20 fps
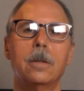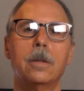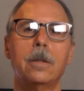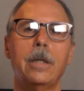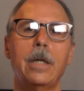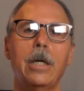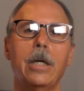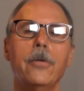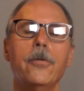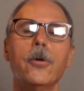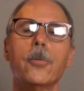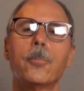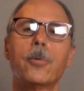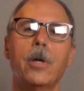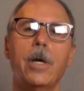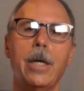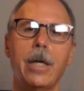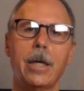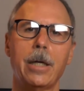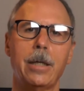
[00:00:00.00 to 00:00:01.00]
Now, if you're
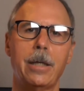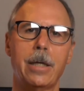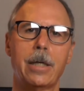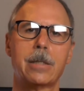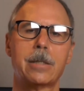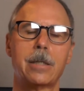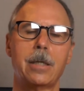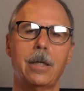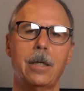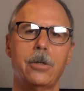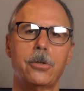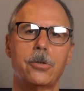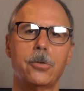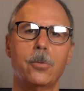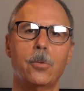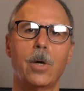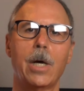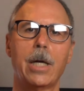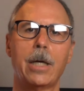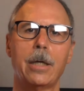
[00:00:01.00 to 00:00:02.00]
planning a destination
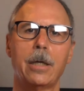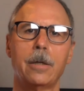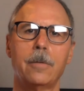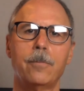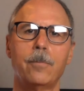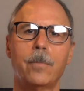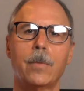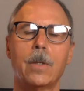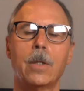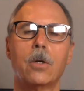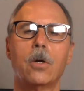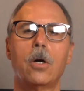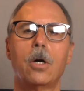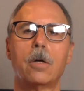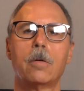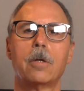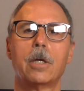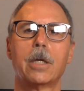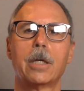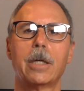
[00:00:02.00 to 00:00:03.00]
wedding,
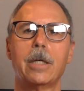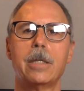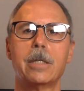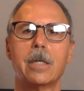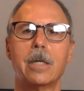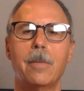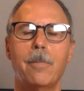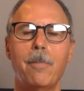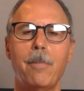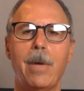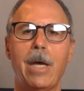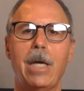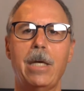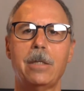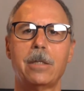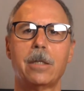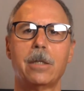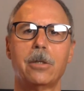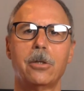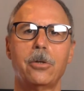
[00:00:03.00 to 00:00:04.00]
Hard Rock is an
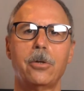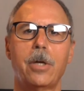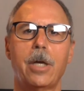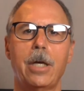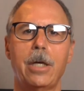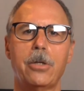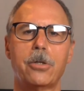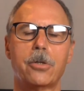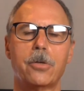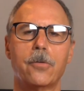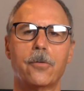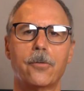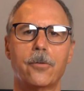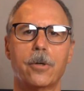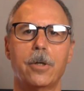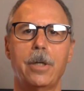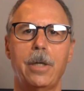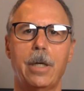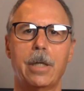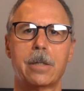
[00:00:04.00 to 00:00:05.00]
amazing location for
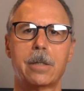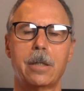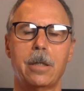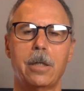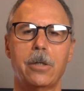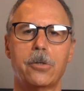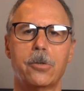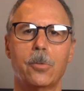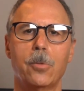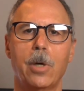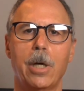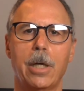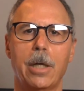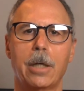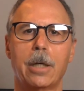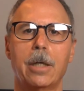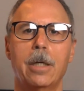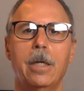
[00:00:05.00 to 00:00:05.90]
a destination wedding.